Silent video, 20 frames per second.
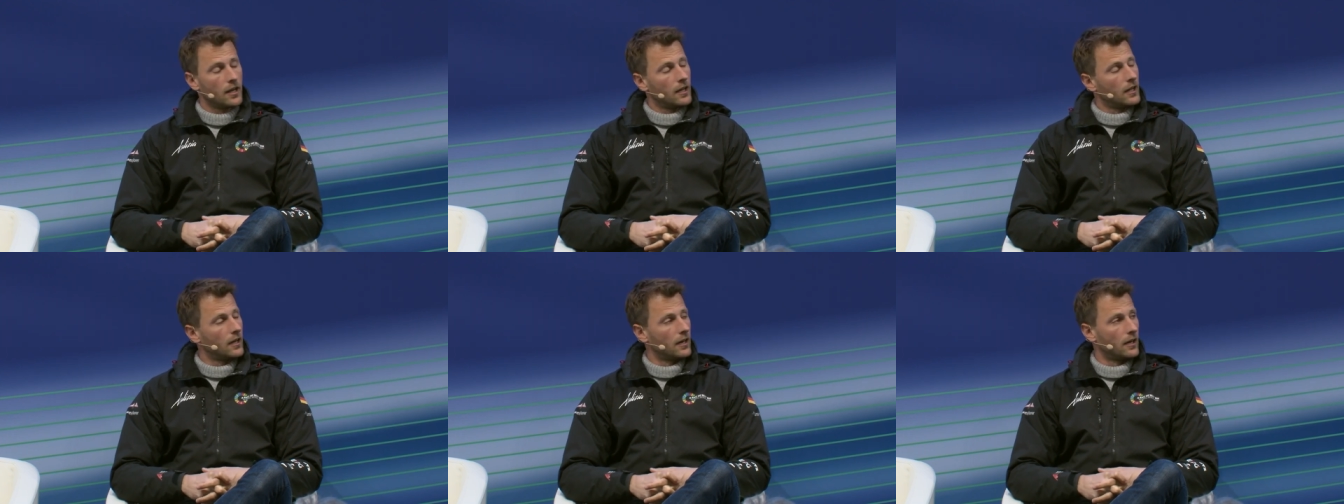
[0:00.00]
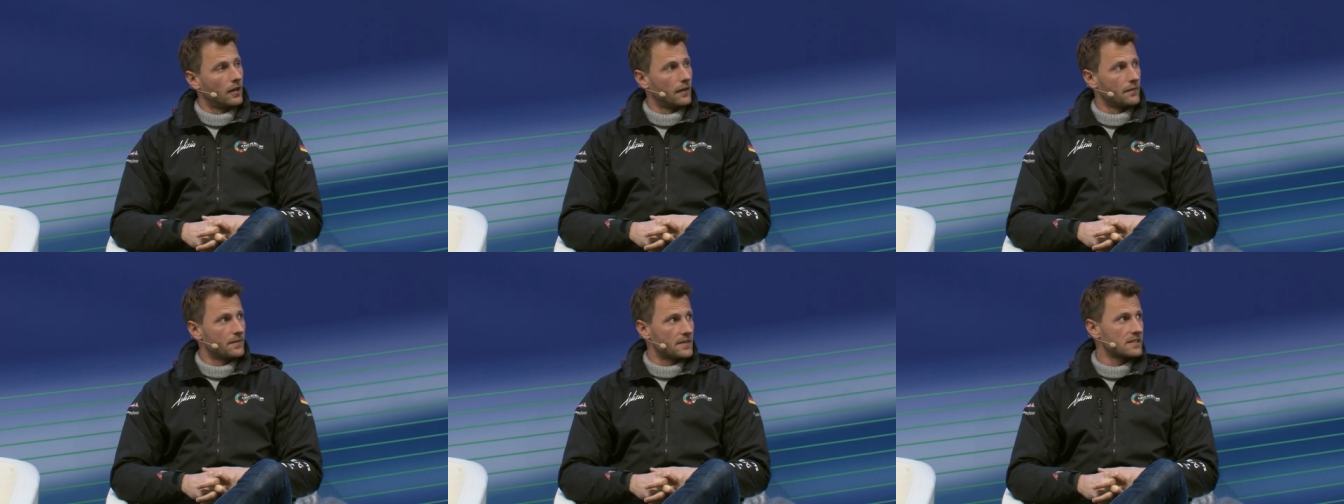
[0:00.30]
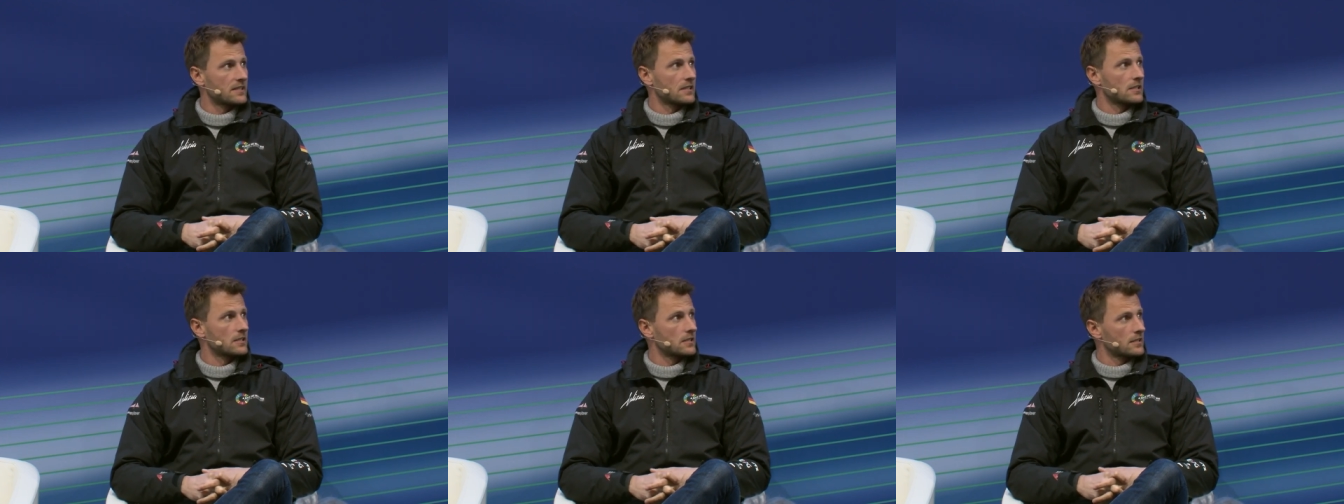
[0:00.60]
Uh,
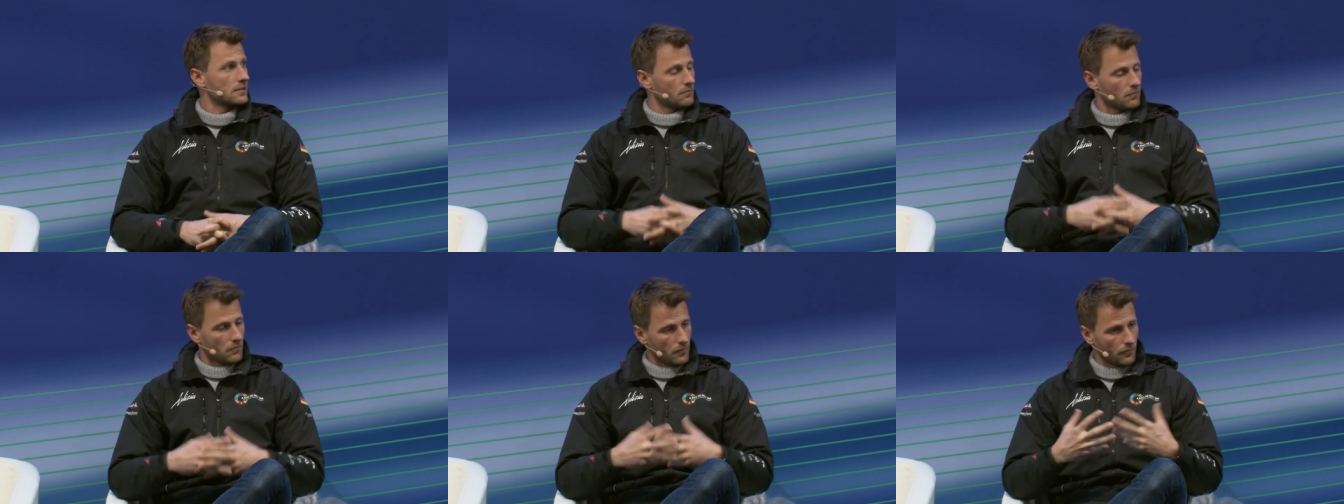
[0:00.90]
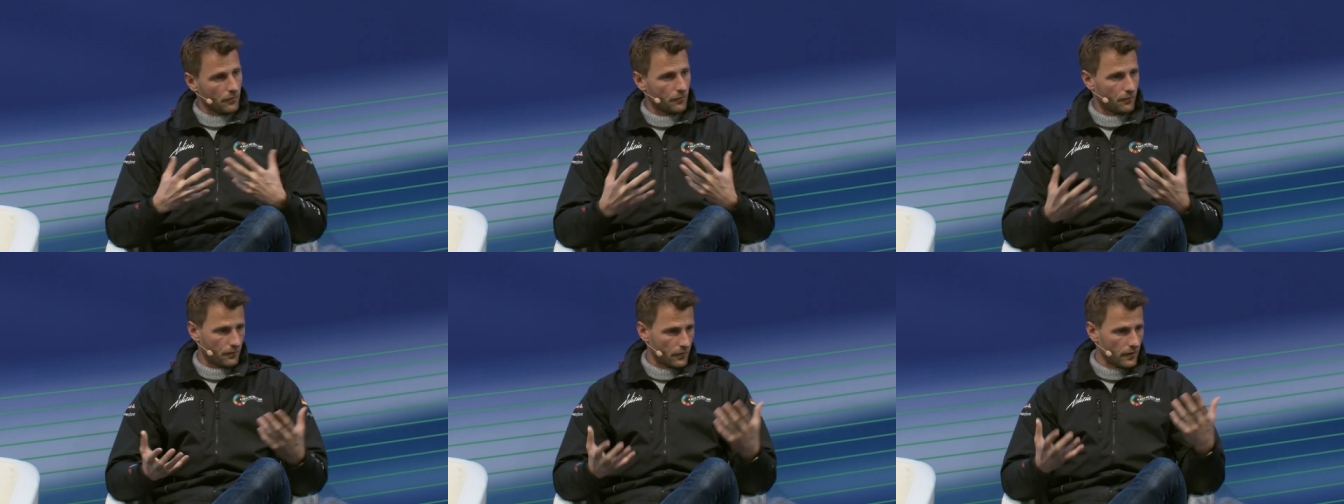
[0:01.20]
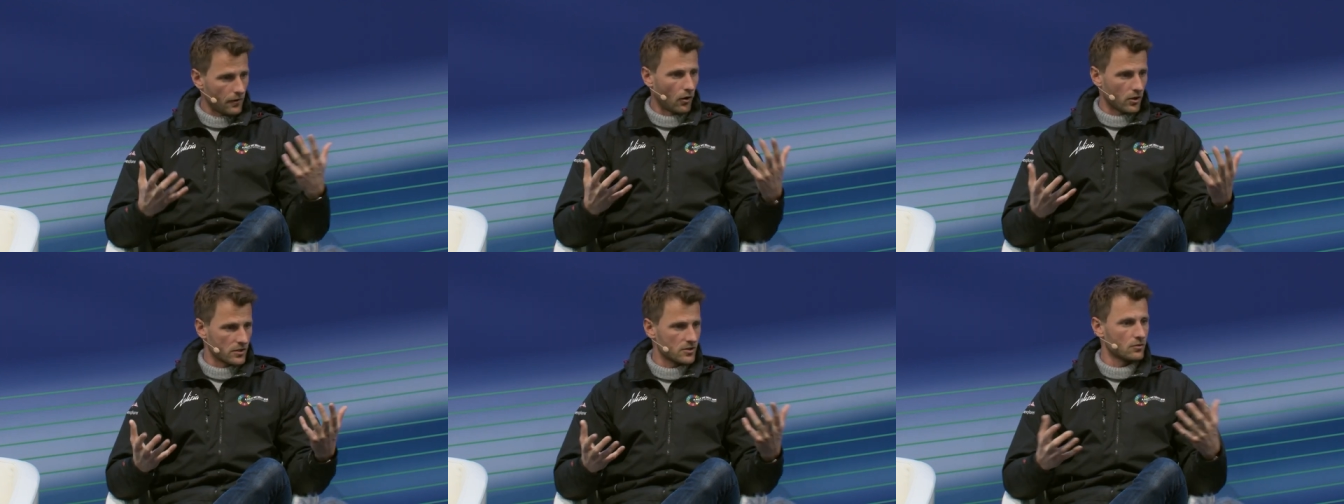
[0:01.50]
this is
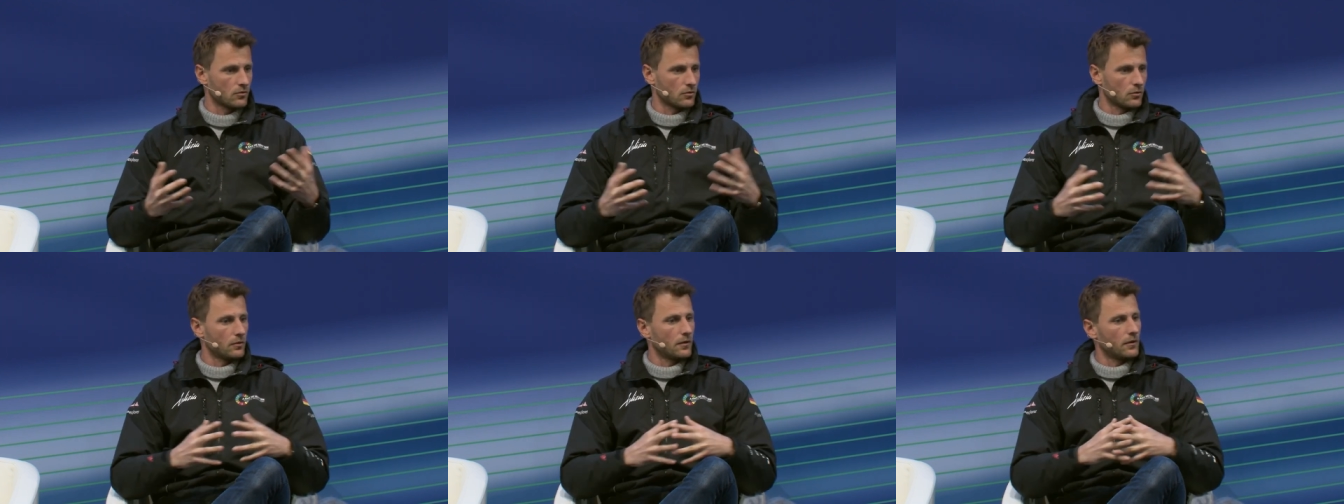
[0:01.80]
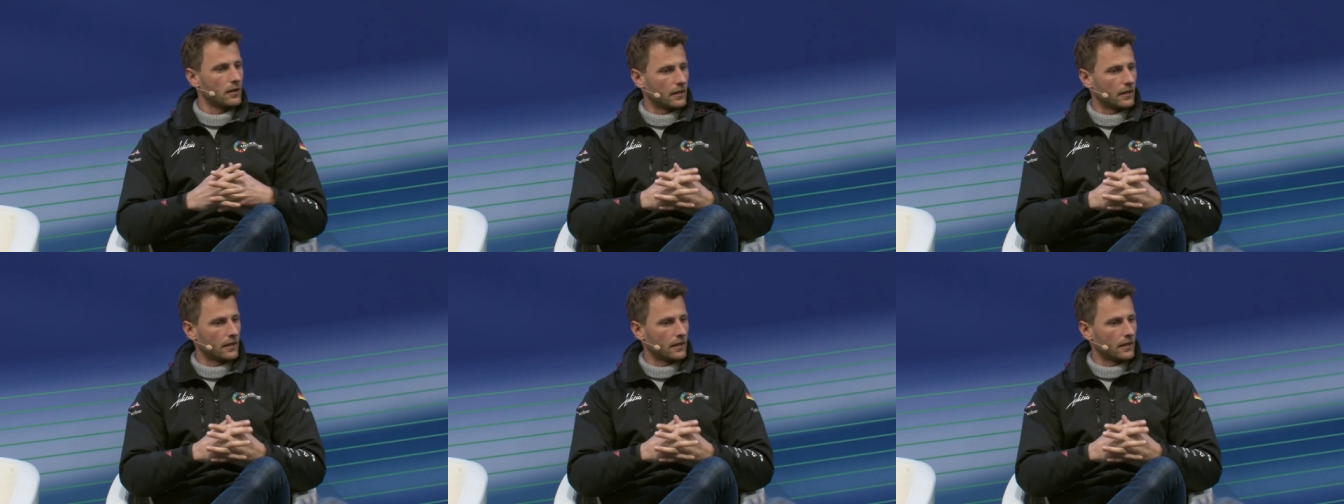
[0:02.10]
also